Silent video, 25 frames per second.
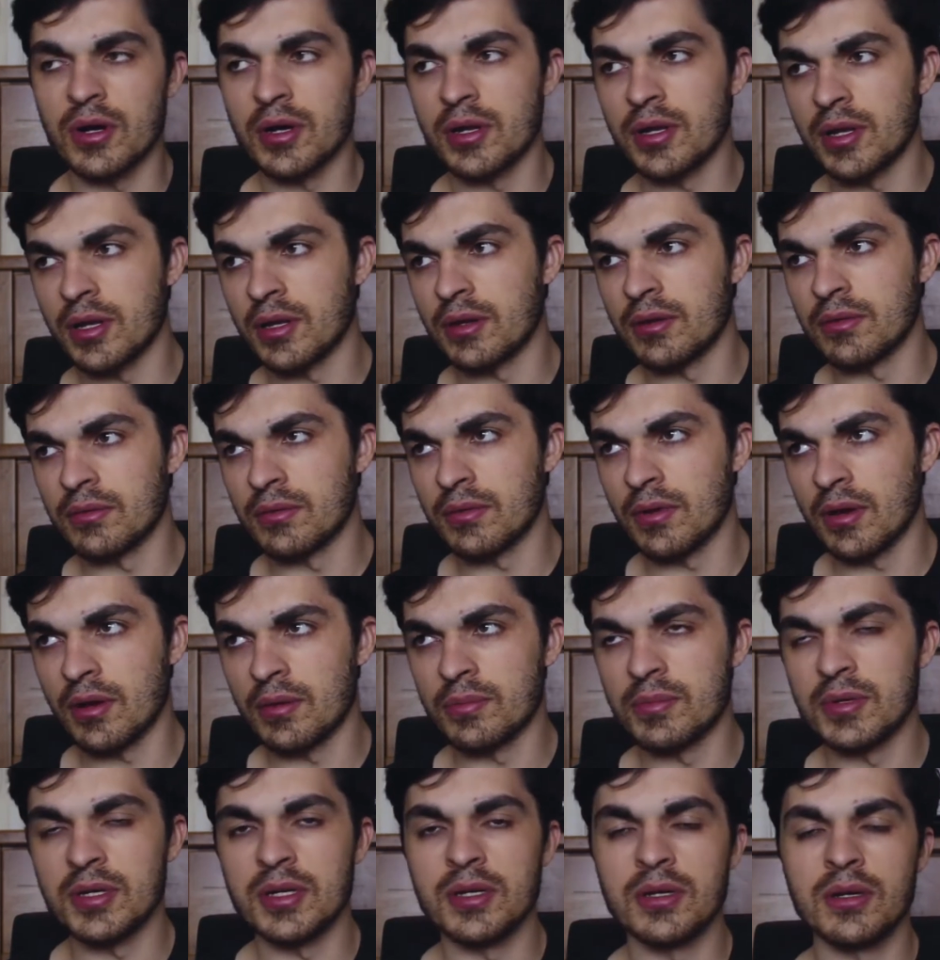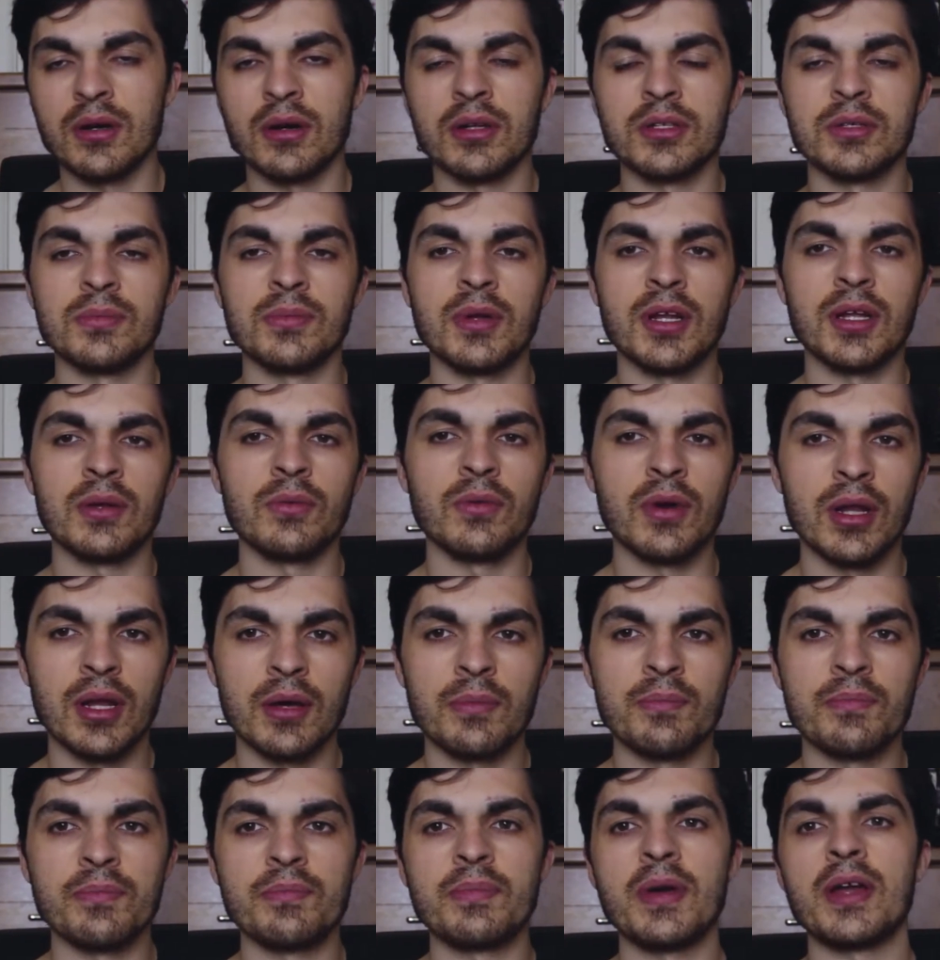and then I'd be contemplating, well, I
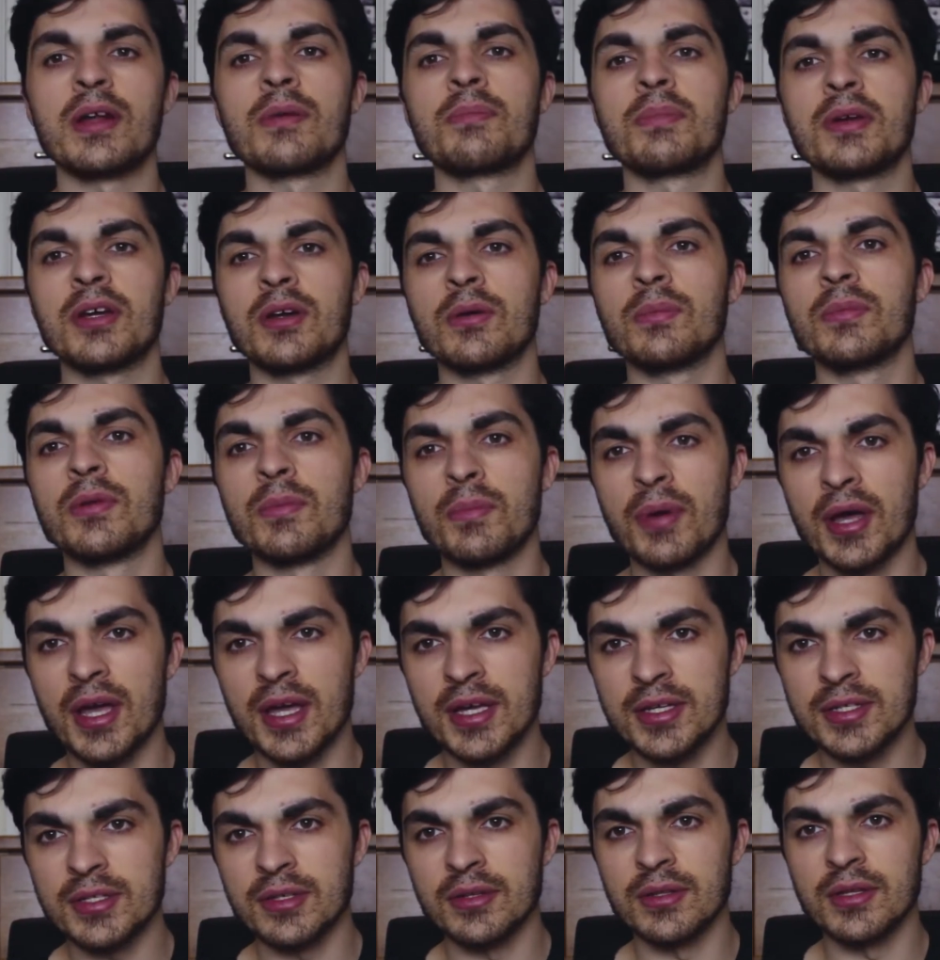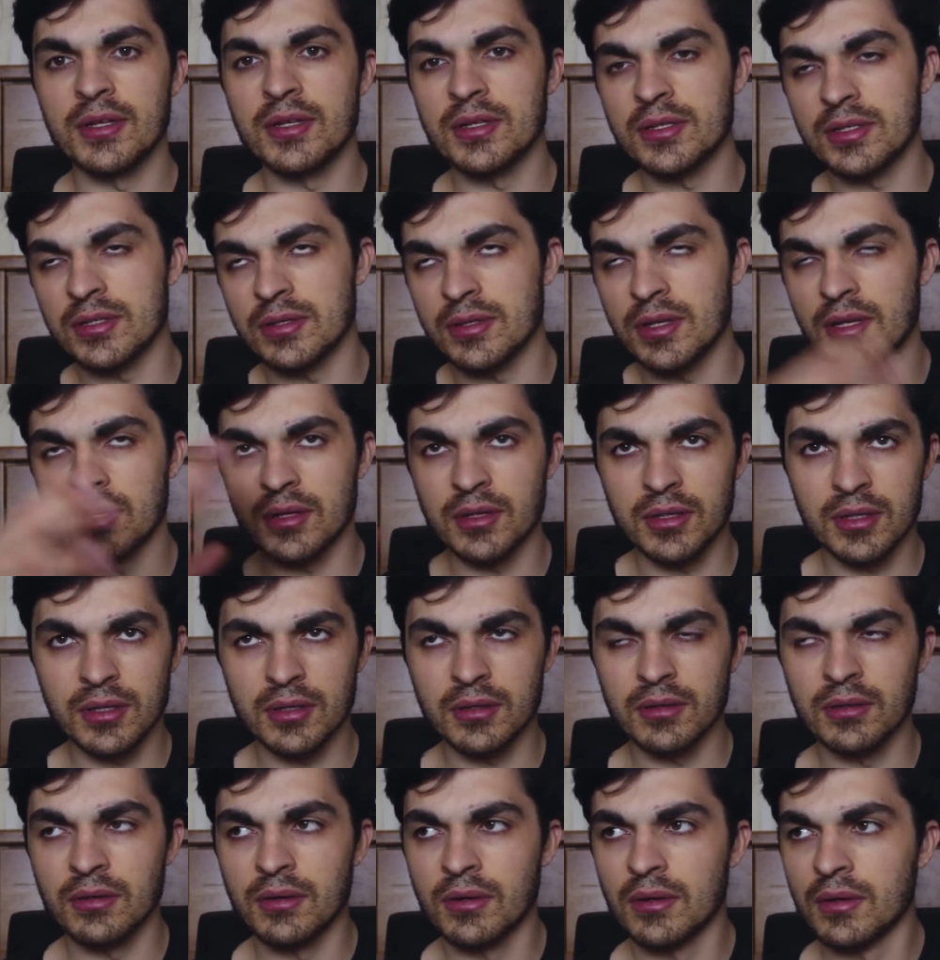better pick up the pace on this so that I
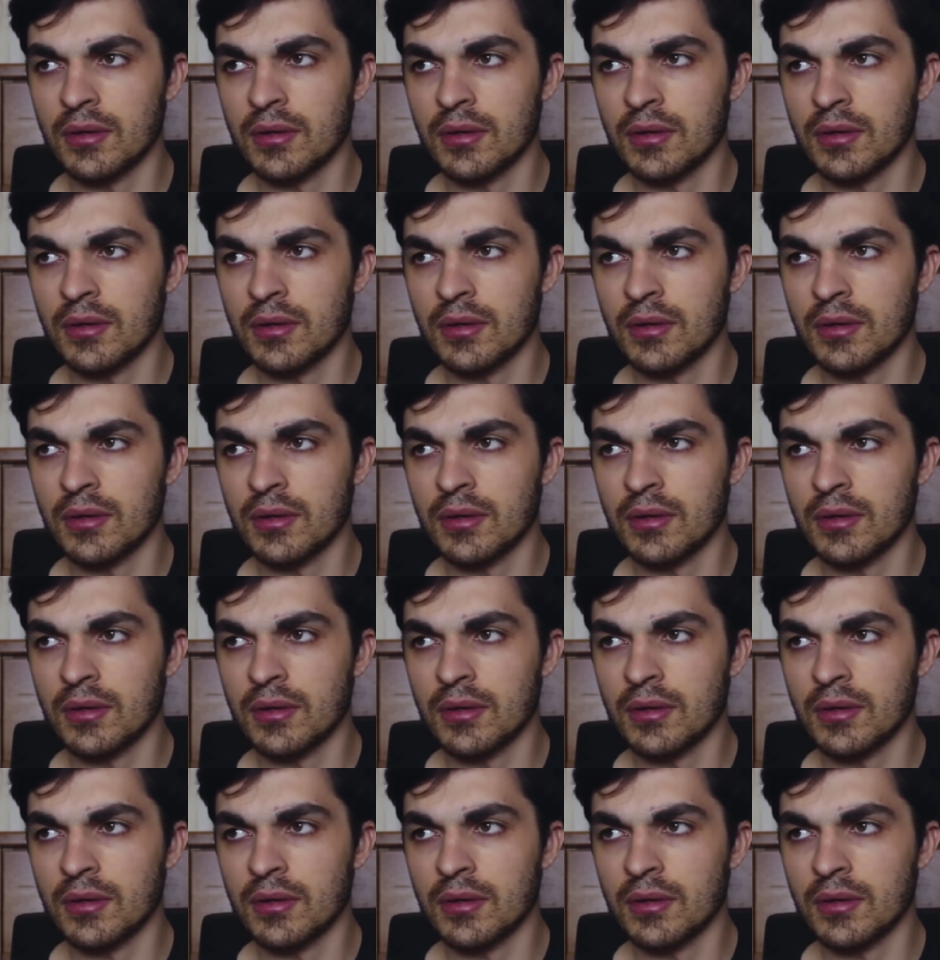can